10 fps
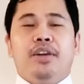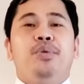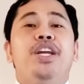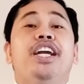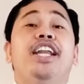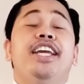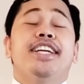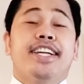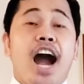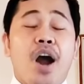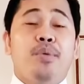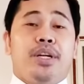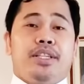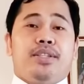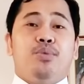We can
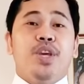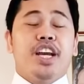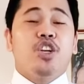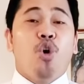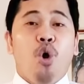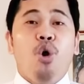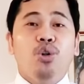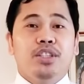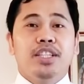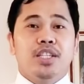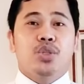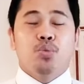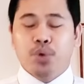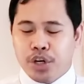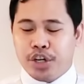encourage, we can hold this
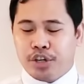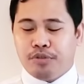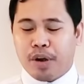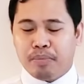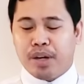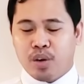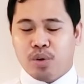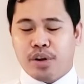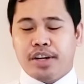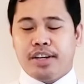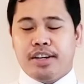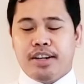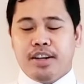word from the Lord.